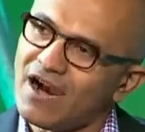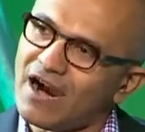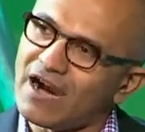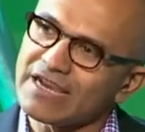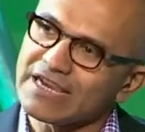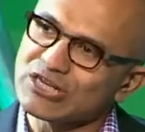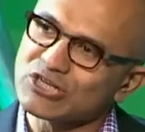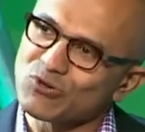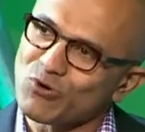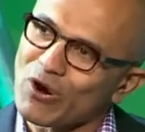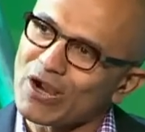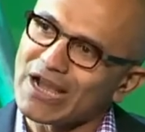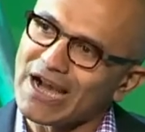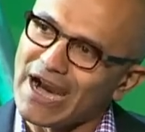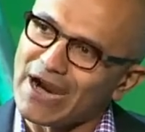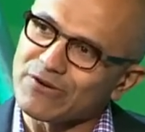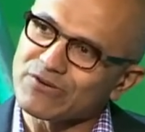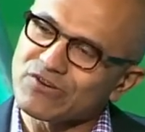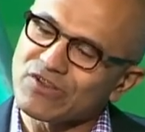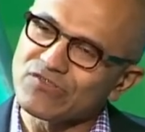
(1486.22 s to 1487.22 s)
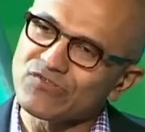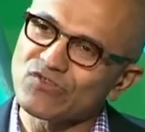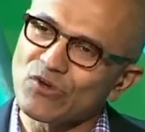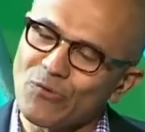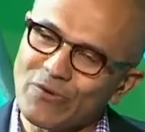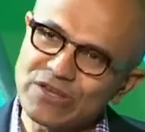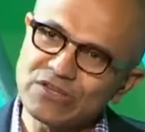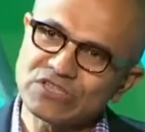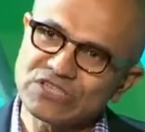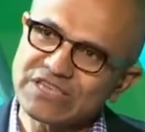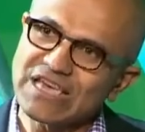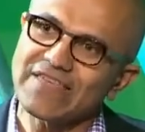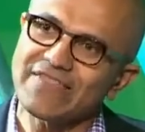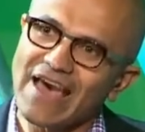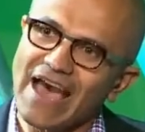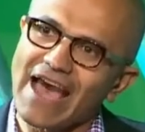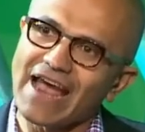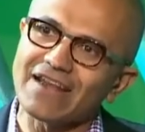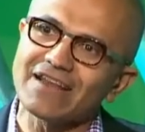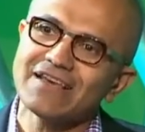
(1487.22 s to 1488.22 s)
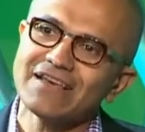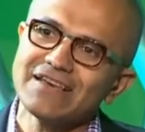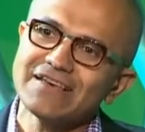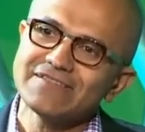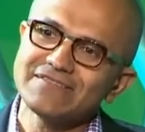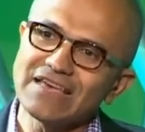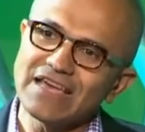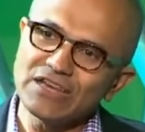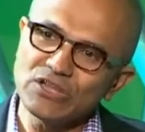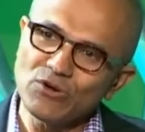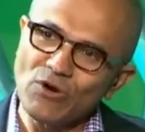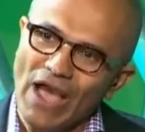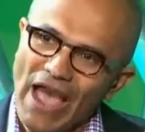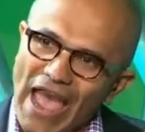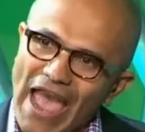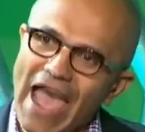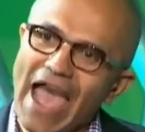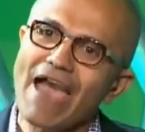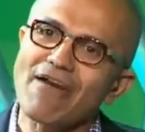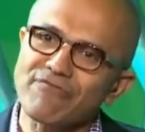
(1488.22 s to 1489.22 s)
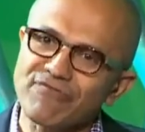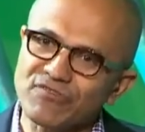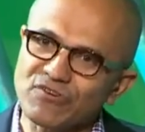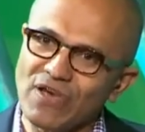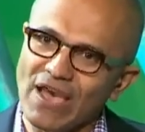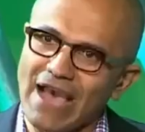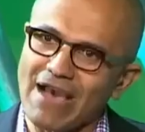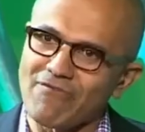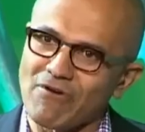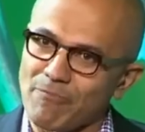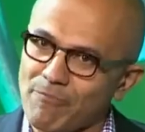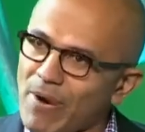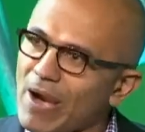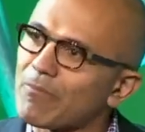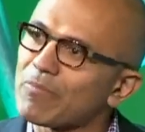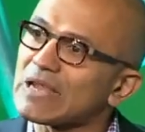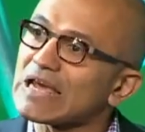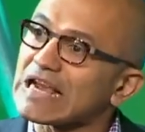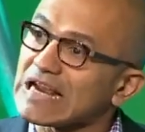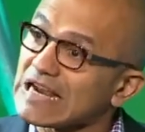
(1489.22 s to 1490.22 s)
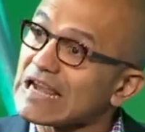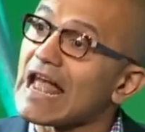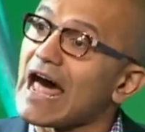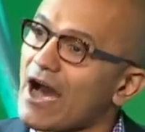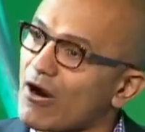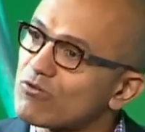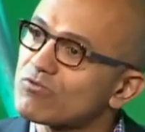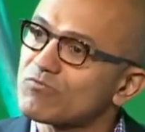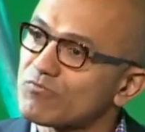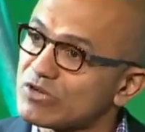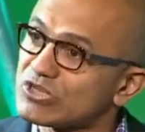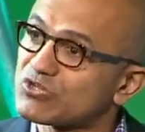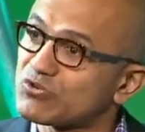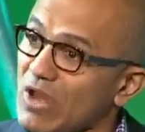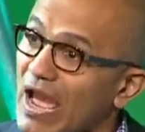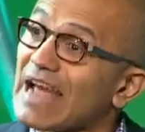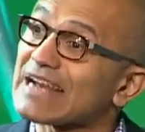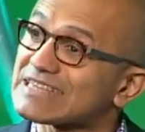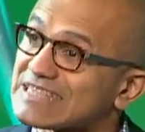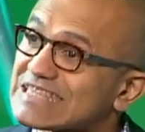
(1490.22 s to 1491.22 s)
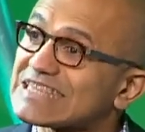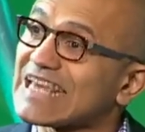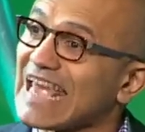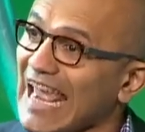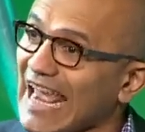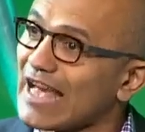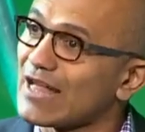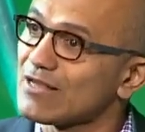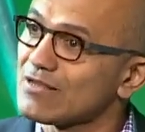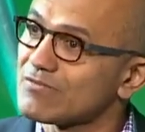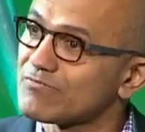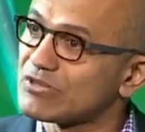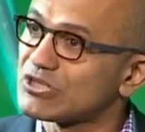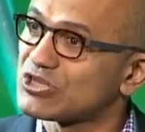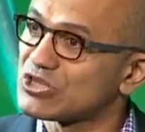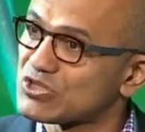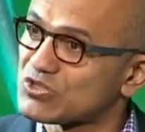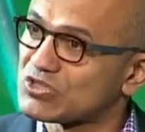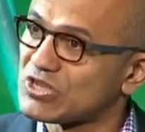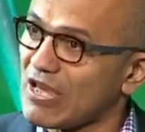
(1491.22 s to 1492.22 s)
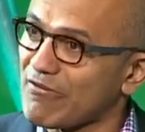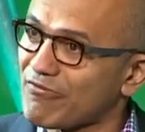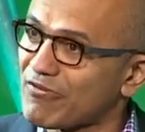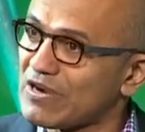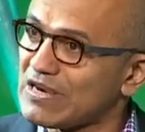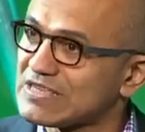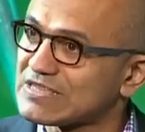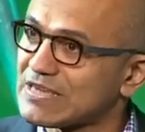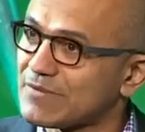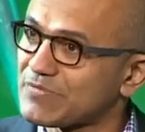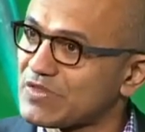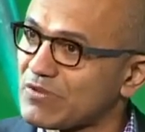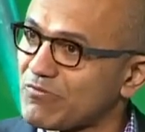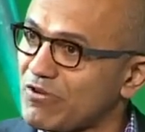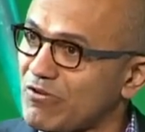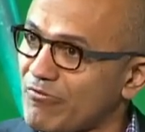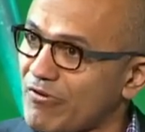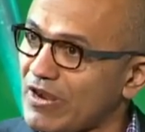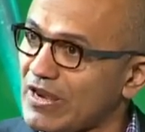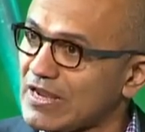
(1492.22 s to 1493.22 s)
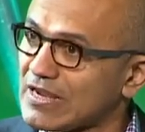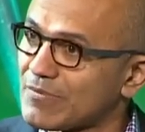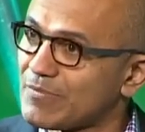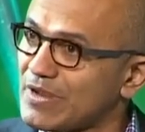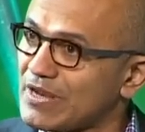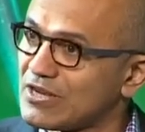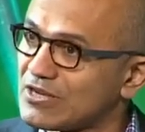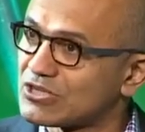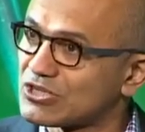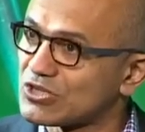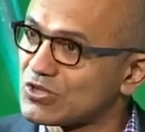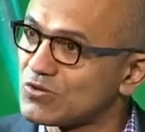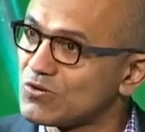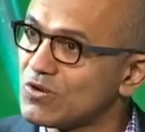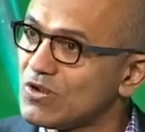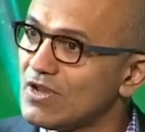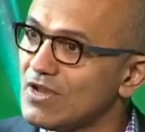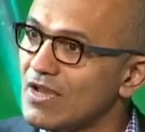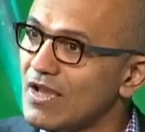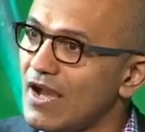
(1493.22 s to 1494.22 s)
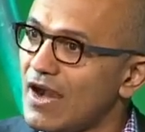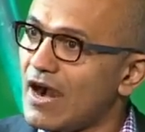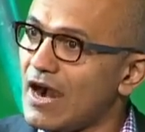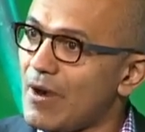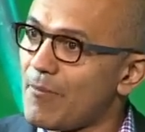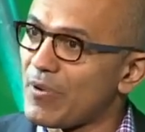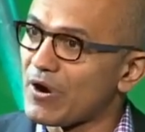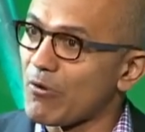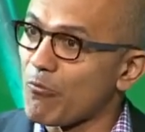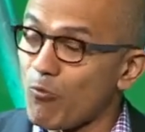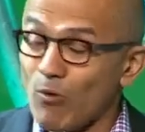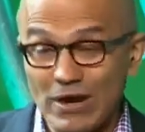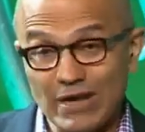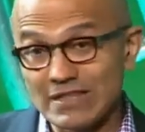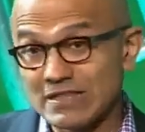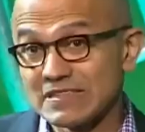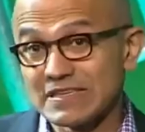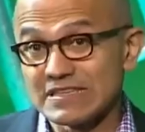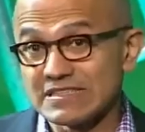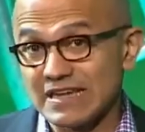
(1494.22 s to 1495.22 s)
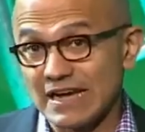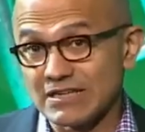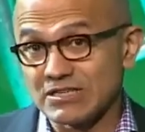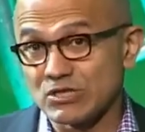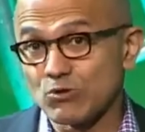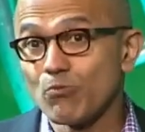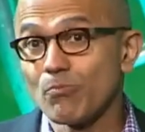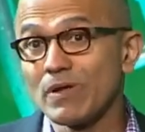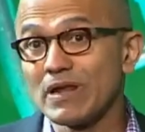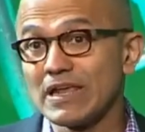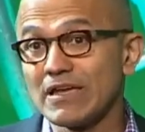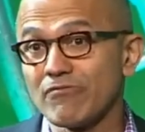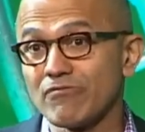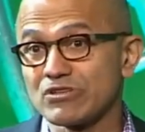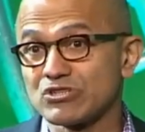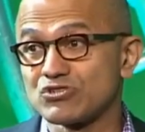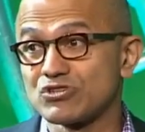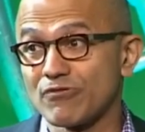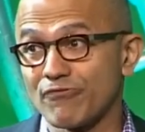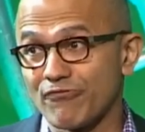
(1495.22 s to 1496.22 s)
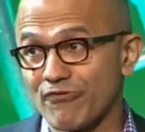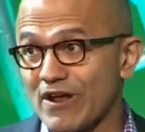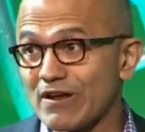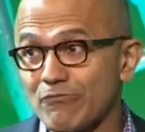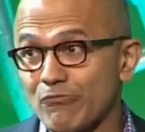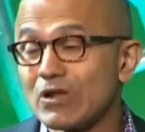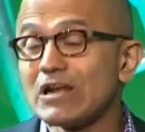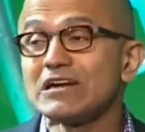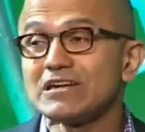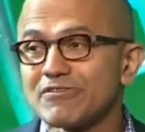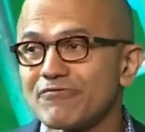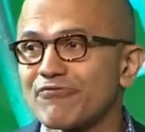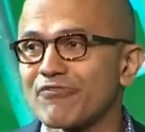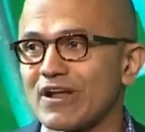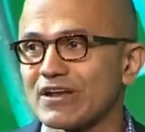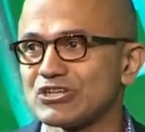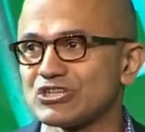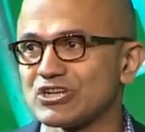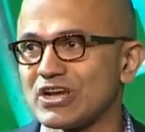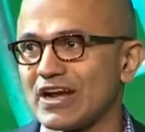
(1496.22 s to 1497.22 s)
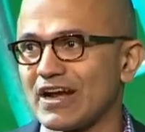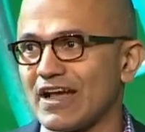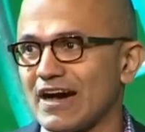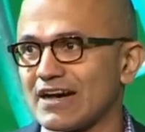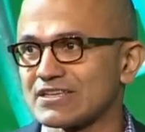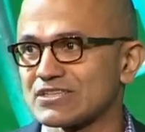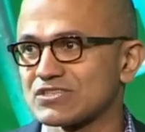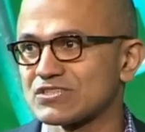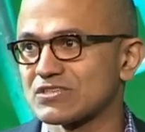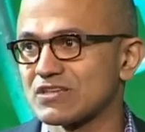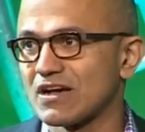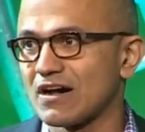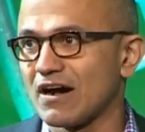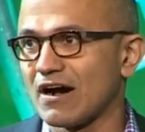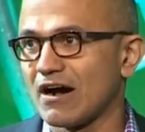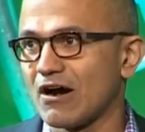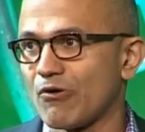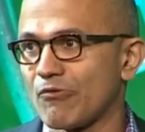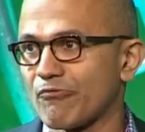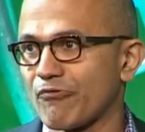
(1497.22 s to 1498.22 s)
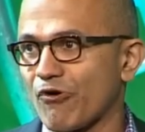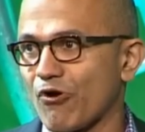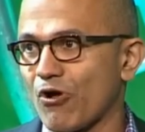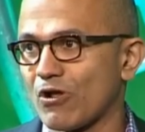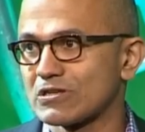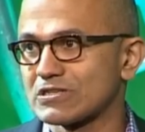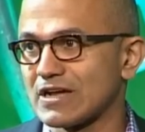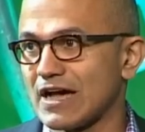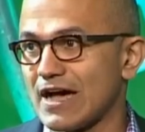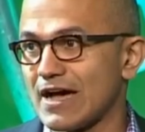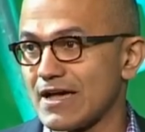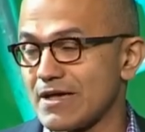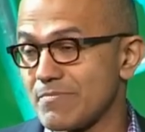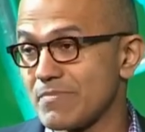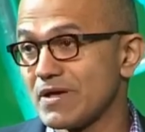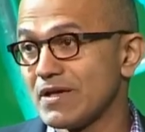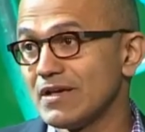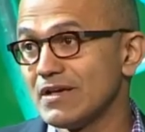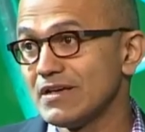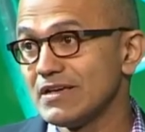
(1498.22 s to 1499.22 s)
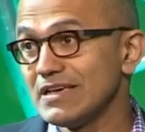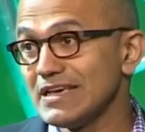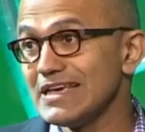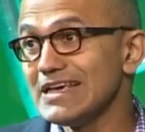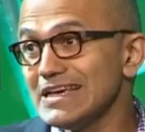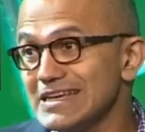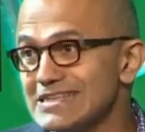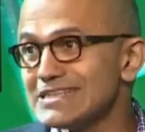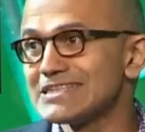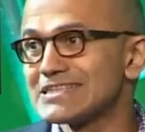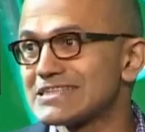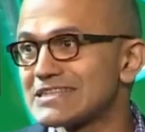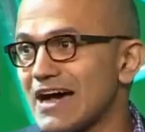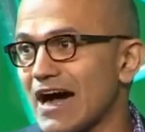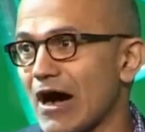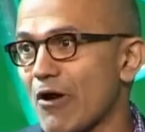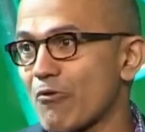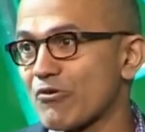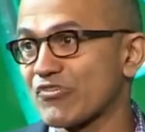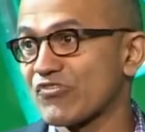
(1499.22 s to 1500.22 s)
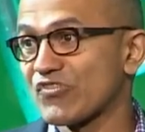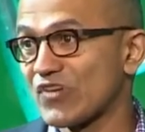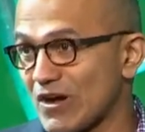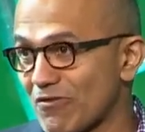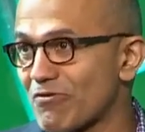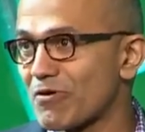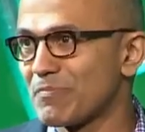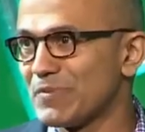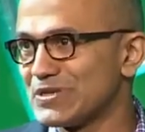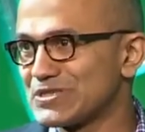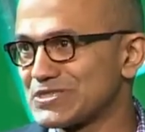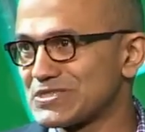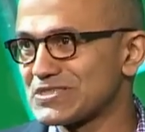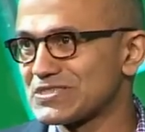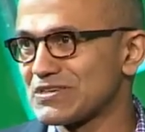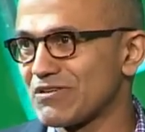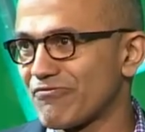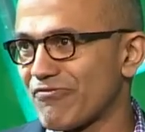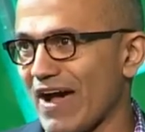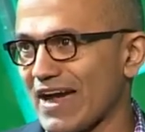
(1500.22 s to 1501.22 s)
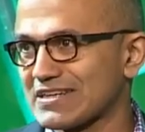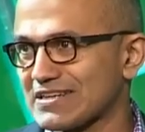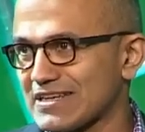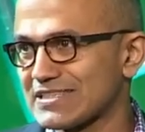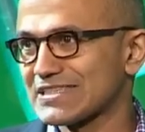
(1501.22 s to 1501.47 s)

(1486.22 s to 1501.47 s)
into account. And so when you say that, then you have to have a public cloud, which at scale, which is definitely something we're very committed to. But one of the things I do believe which will differentiate us for all time is our server business. In fact, our